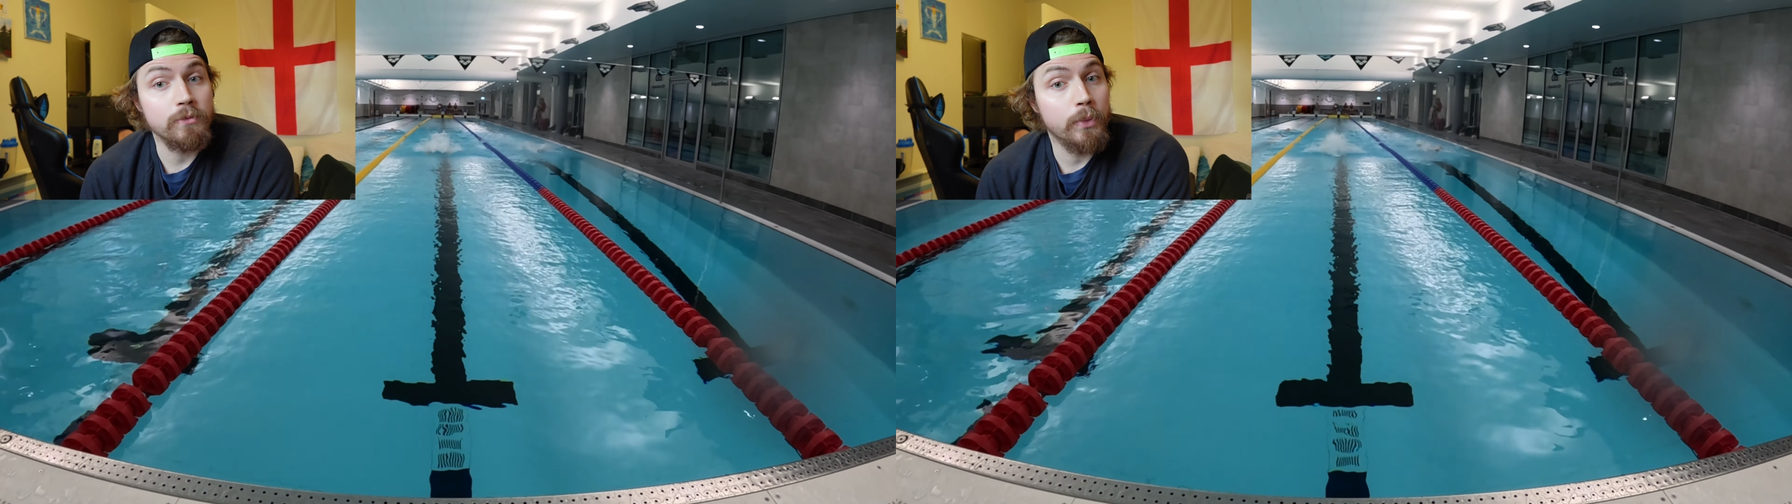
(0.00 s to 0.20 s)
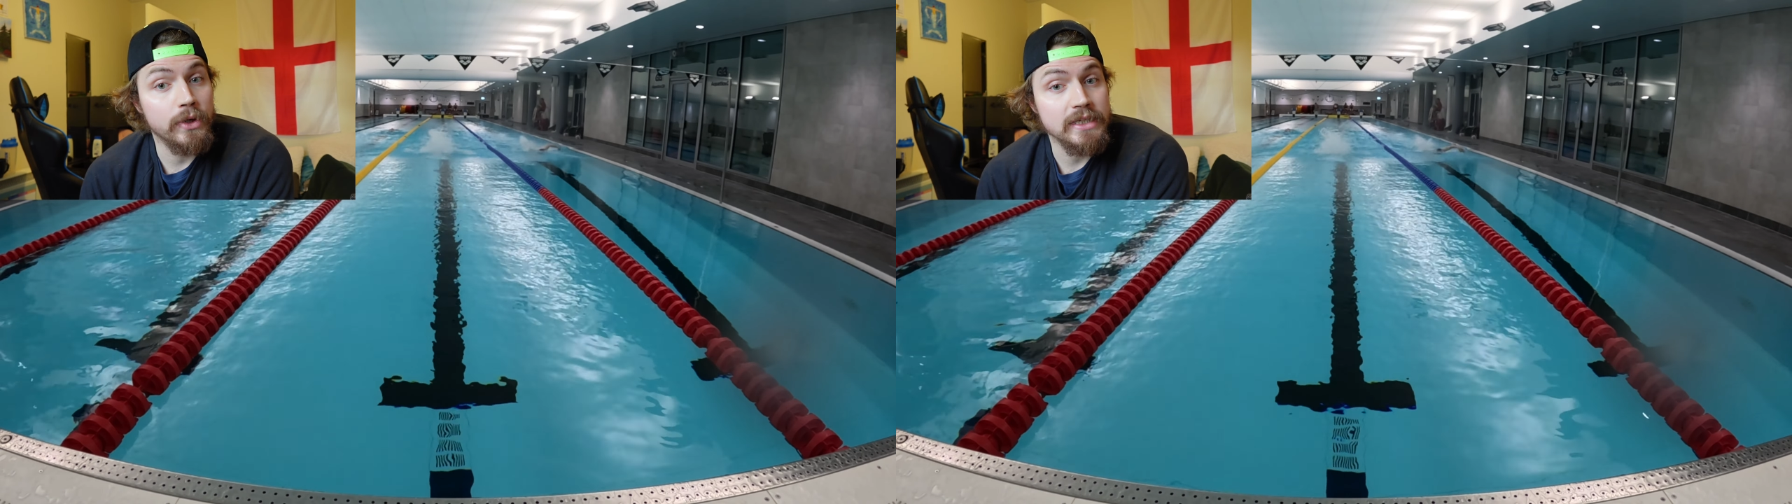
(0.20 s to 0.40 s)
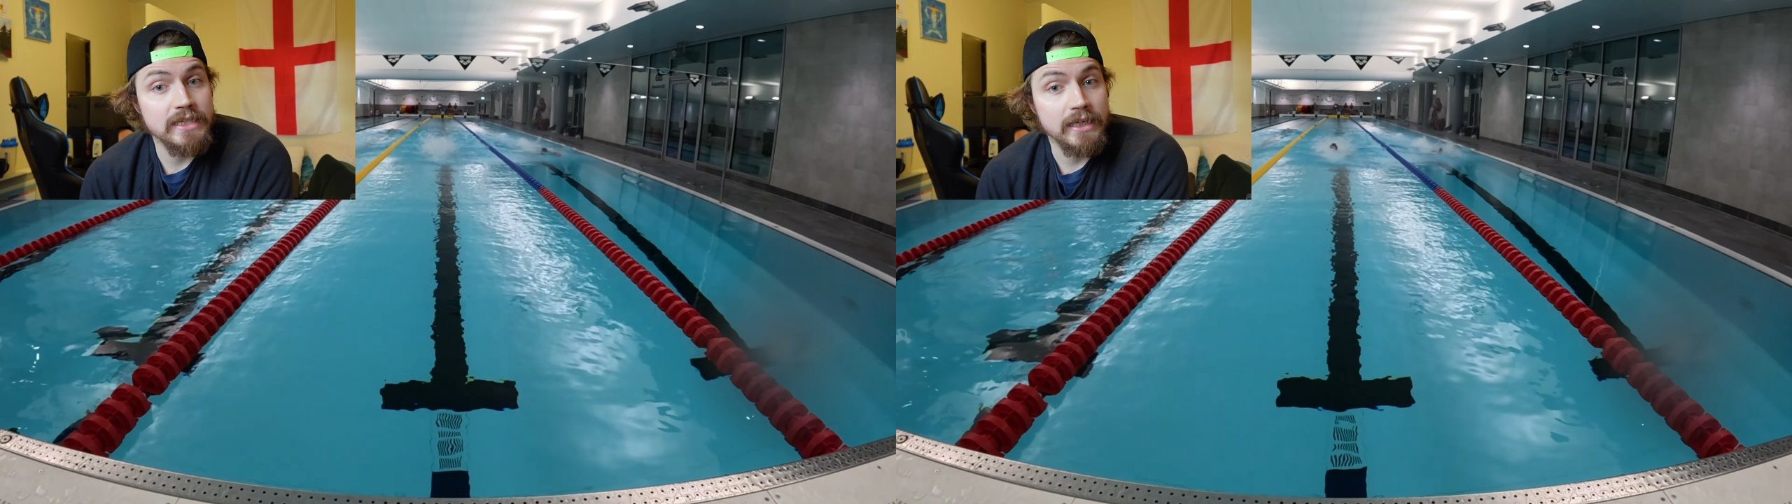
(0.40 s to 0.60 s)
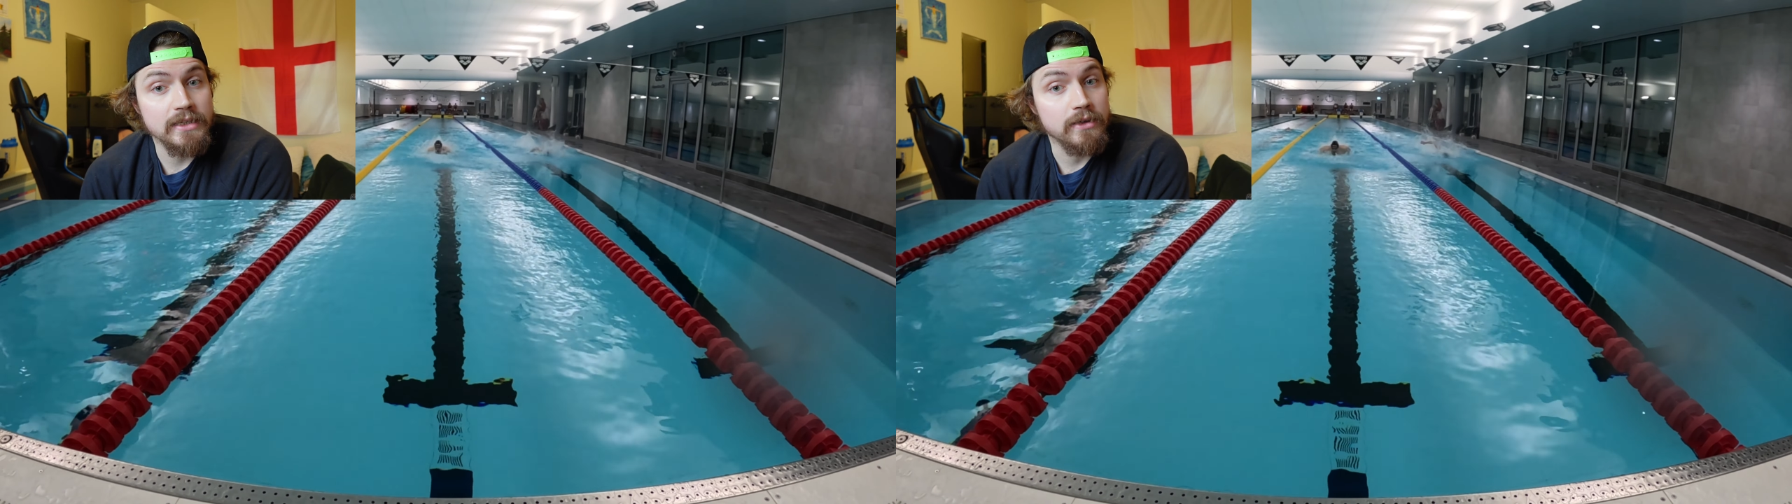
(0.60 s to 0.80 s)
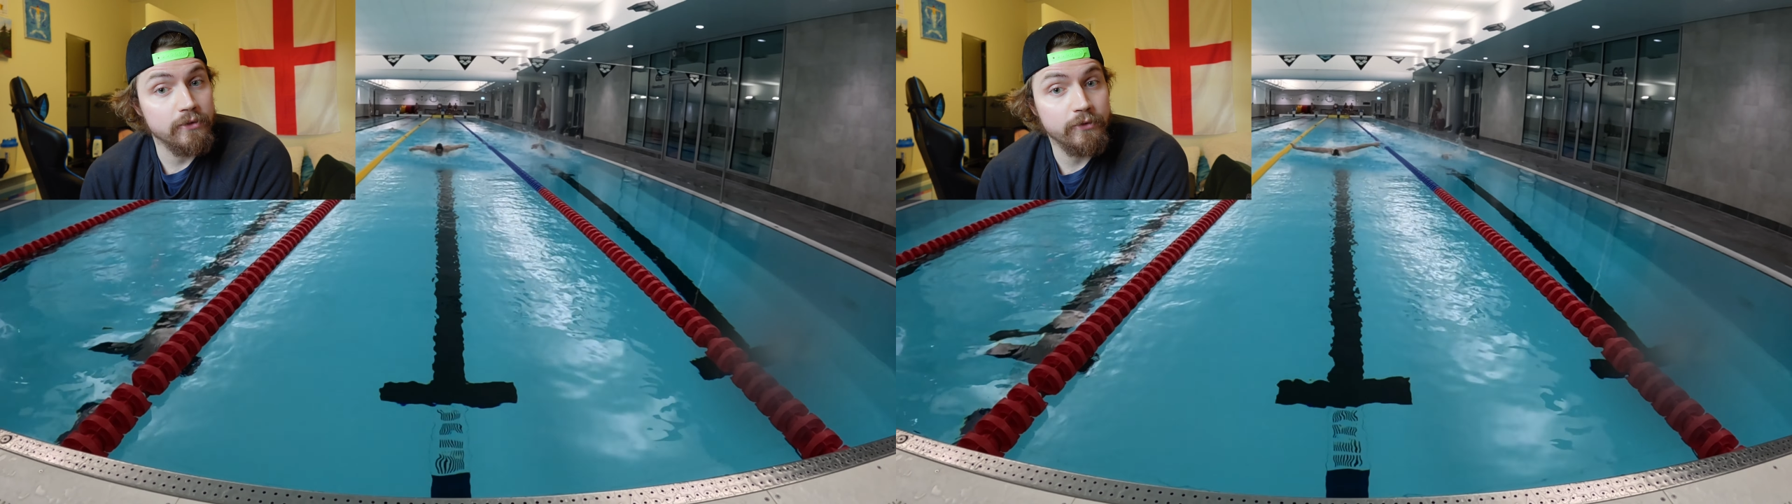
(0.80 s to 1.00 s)
and
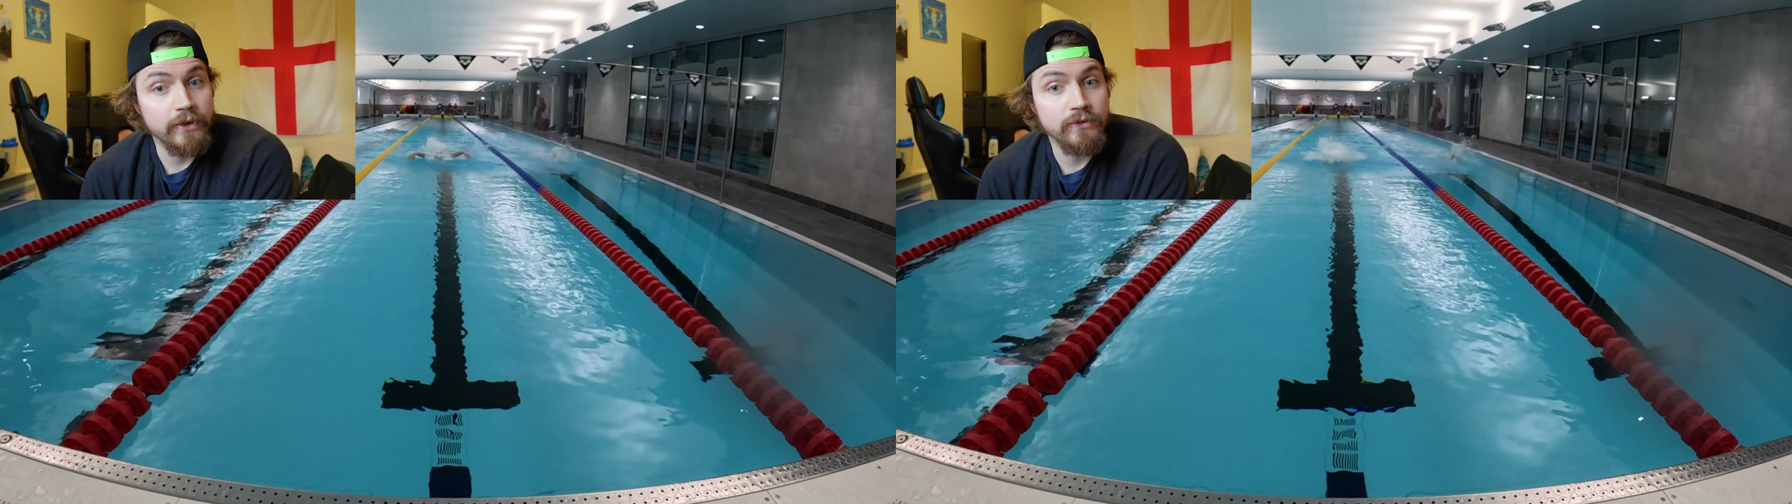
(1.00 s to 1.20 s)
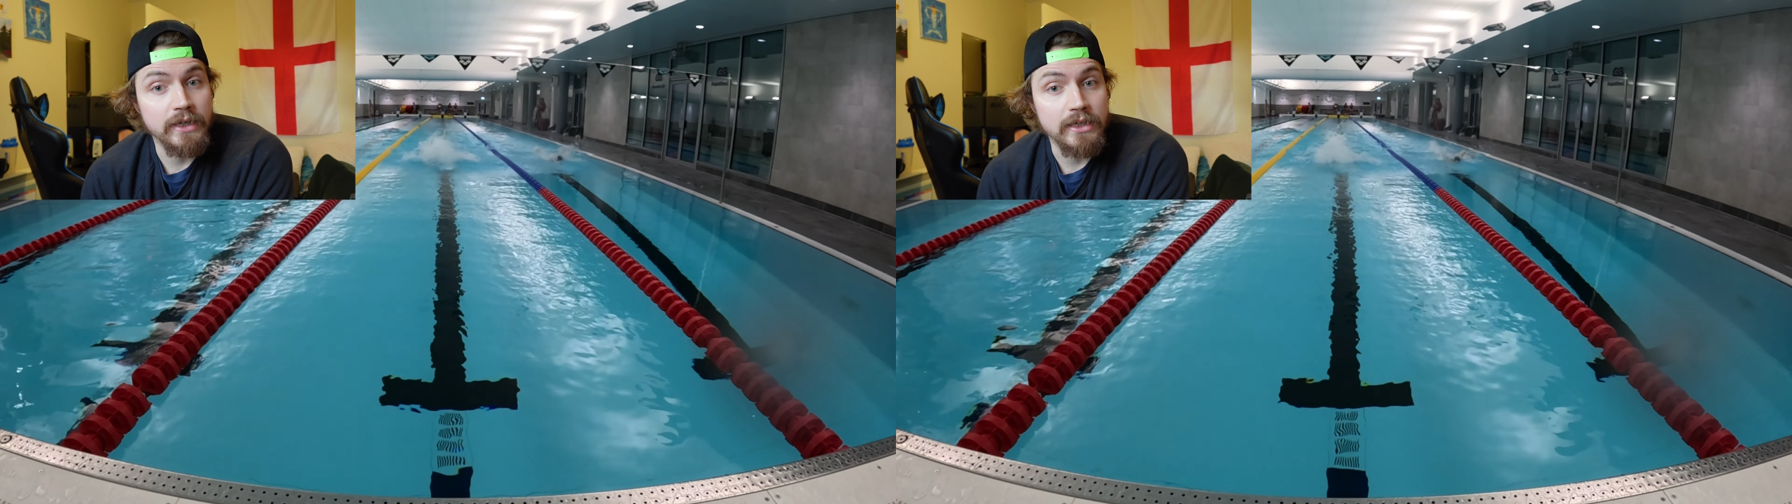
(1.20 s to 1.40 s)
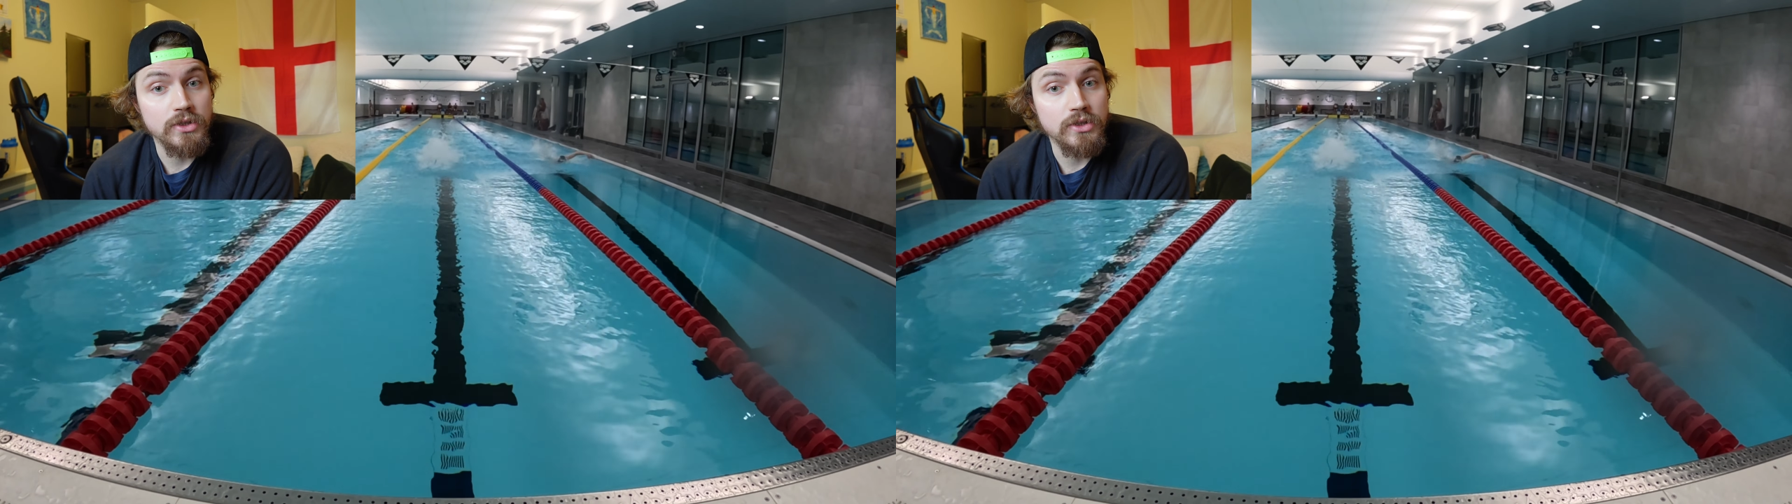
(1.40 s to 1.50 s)
0.6 at 50.